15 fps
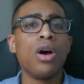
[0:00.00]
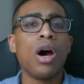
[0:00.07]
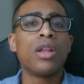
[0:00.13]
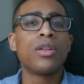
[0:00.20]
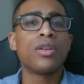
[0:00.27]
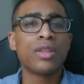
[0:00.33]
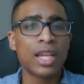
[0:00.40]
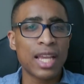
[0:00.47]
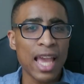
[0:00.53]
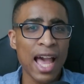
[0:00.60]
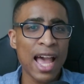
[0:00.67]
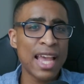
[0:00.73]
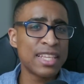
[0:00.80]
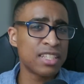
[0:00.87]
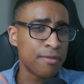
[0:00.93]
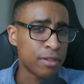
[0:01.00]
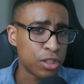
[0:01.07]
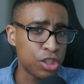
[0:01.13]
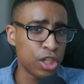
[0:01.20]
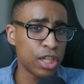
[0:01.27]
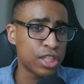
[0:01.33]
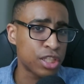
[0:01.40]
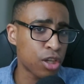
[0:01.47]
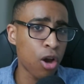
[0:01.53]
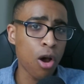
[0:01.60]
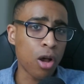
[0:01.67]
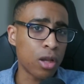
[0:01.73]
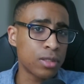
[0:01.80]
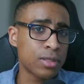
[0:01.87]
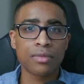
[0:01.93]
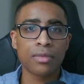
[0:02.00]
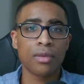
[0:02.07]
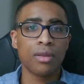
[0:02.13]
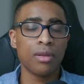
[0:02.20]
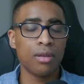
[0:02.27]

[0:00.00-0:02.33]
under the guise of a just cause.